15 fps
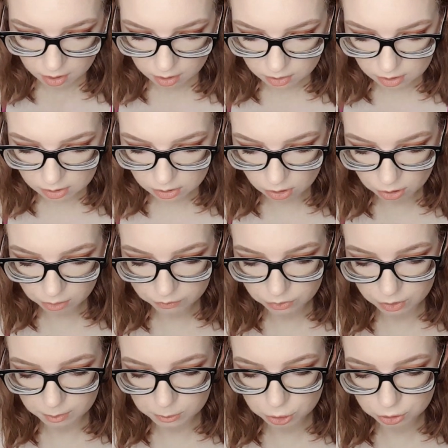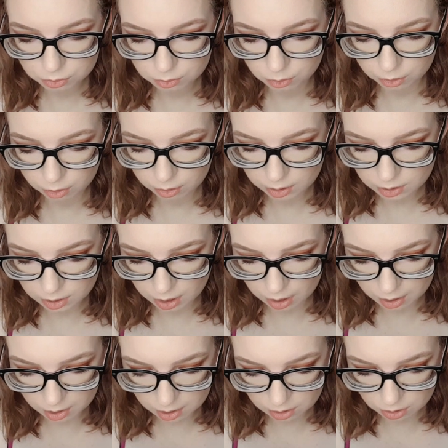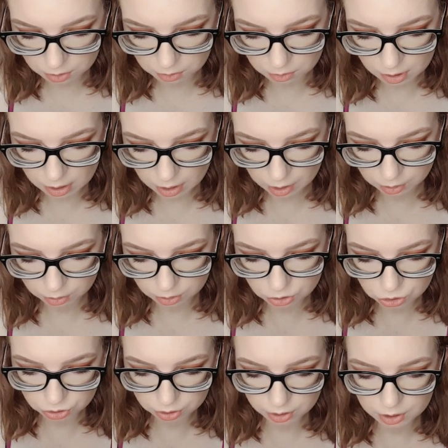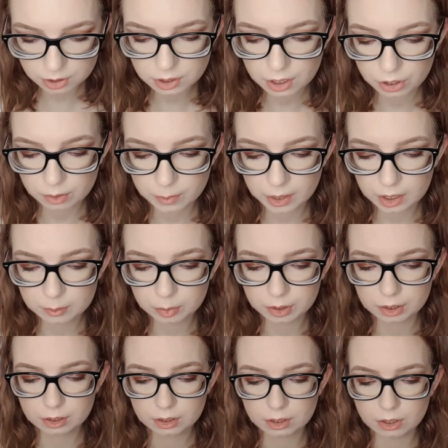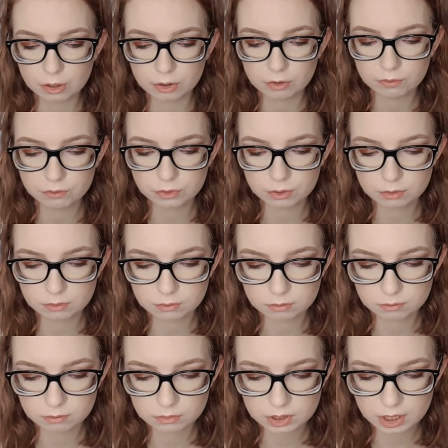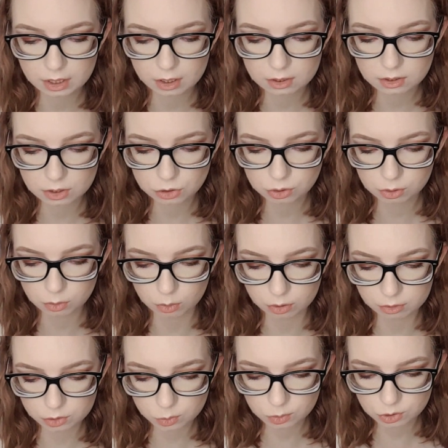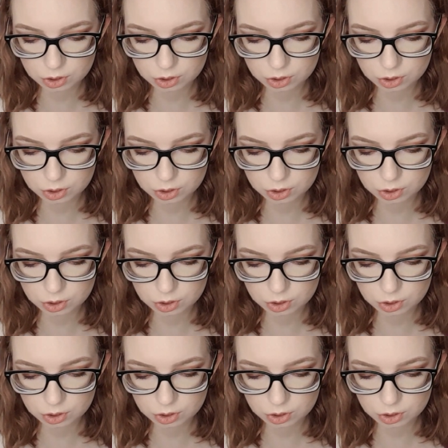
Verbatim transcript: It says, Olverum True Oil is a unique and luxurious aromatic blend of 10 essential oils.